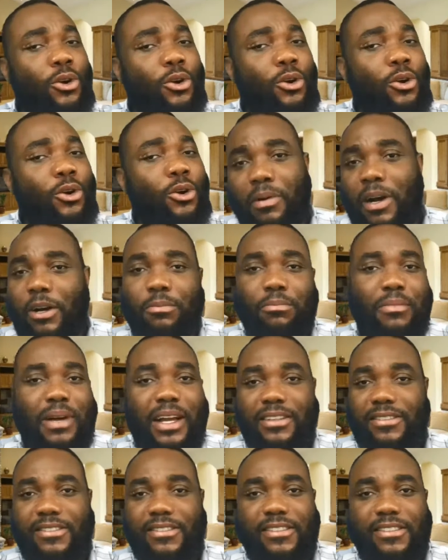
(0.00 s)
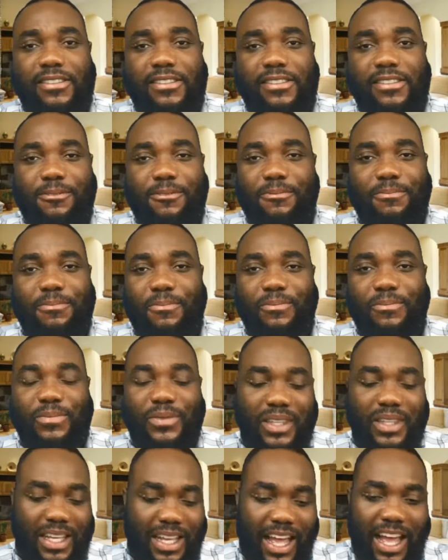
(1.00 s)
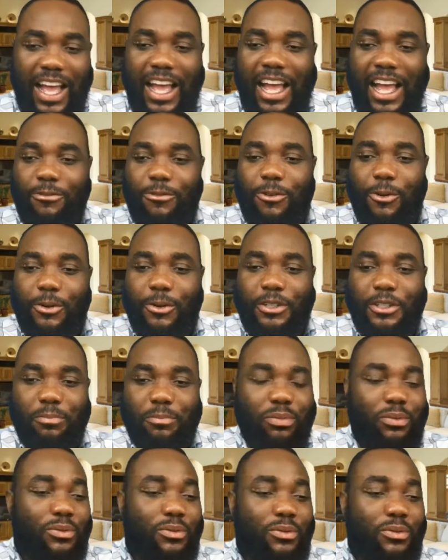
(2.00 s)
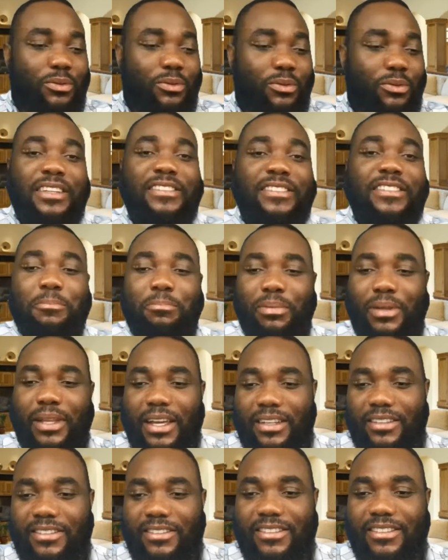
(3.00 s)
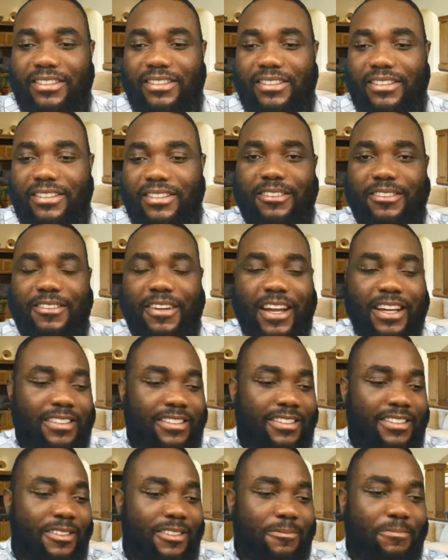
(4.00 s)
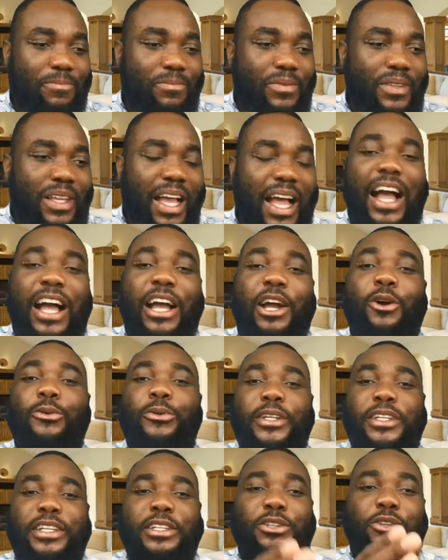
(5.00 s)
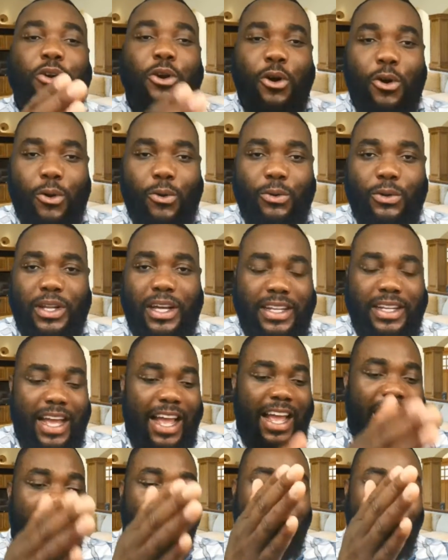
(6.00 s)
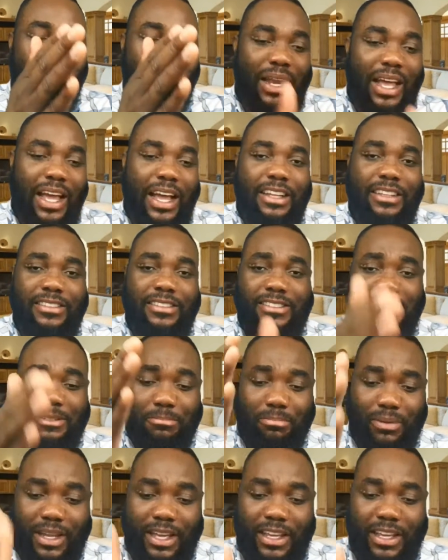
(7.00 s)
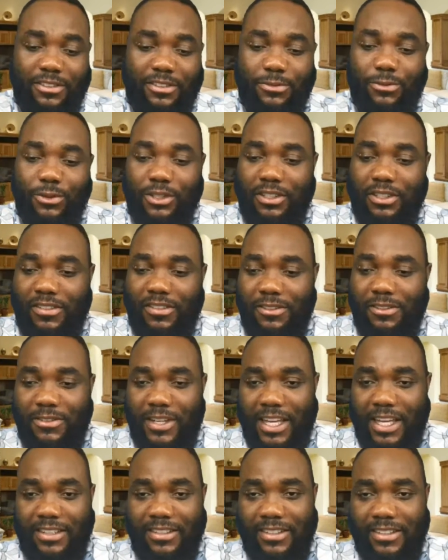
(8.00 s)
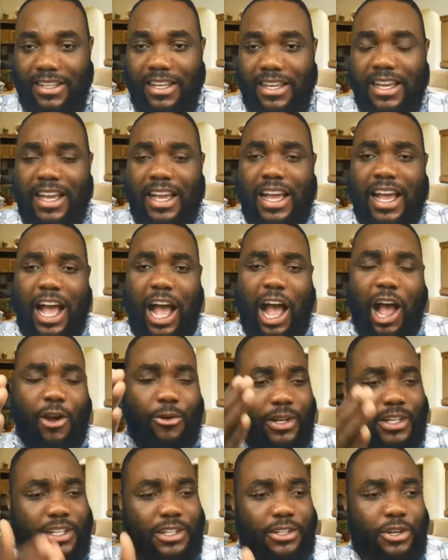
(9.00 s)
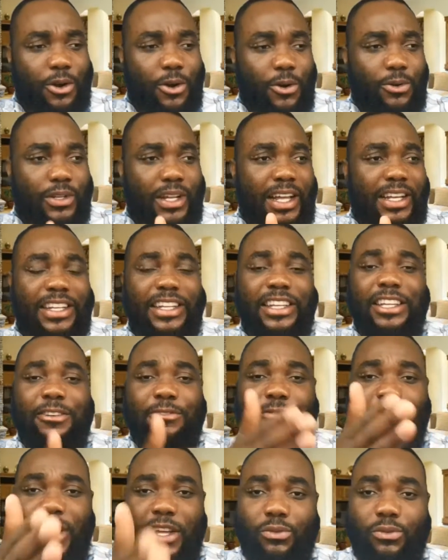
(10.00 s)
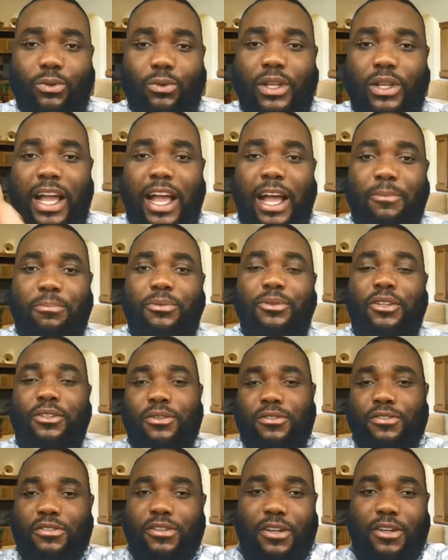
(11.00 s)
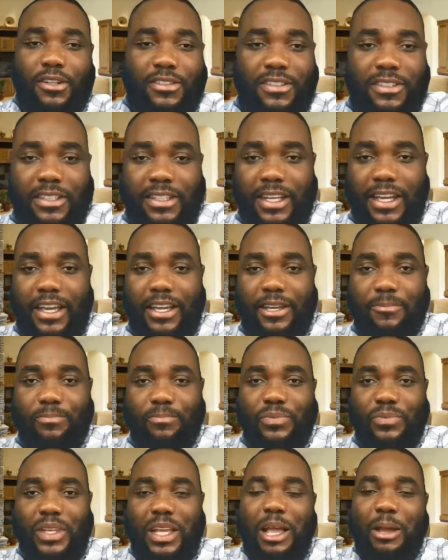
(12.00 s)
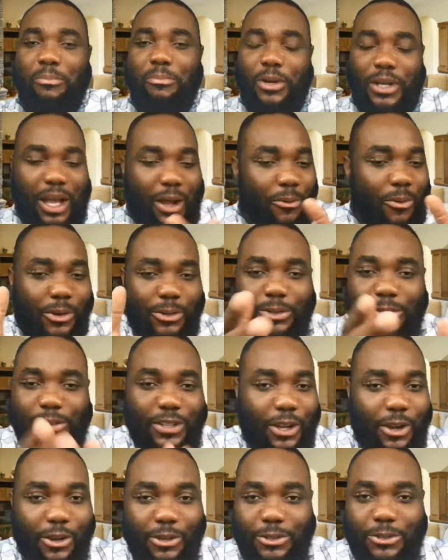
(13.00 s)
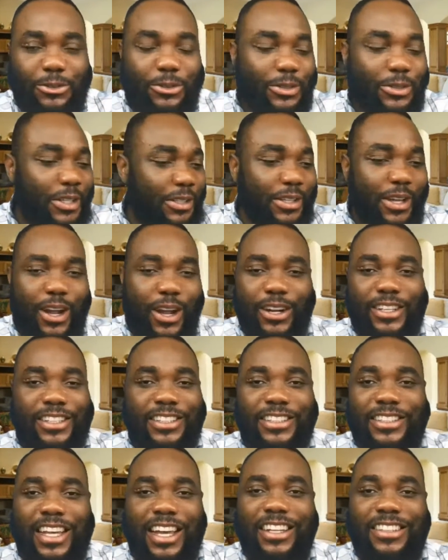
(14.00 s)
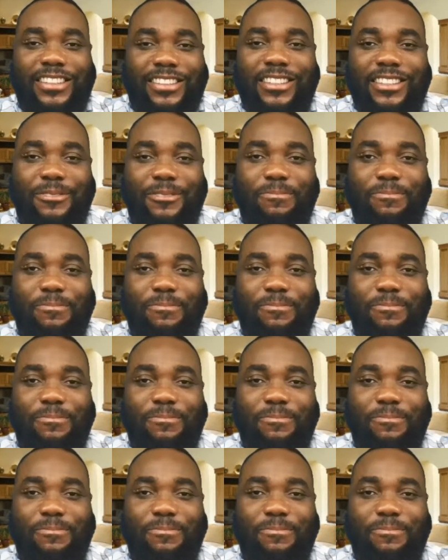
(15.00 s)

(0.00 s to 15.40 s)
about myself. I have already put things in place, right? I already know that I have plans in place for this event. I already know that the event will happen on a certain day. But I want to tell you today, darling, that